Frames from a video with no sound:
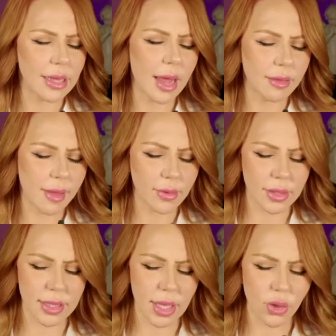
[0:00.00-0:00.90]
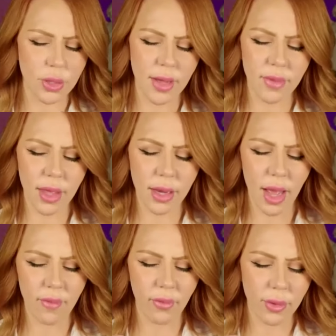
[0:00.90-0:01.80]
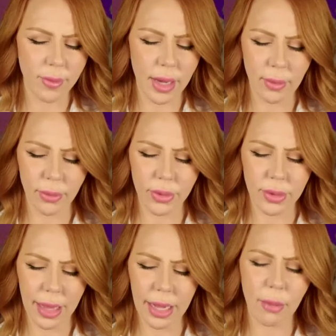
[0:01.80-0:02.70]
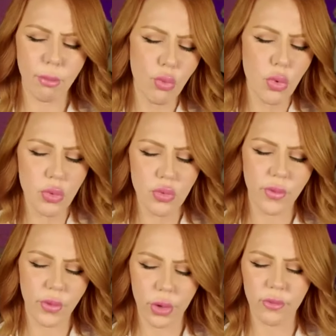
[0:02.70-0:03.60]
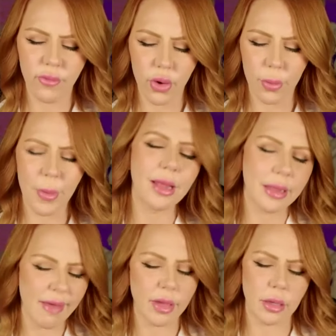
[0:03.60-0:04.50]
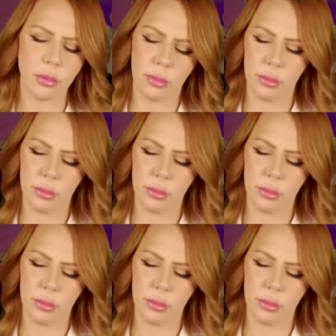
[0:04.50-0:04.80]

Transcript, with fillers: ten thousand sessions I've done, I've only been able to like prove or confirm eleven.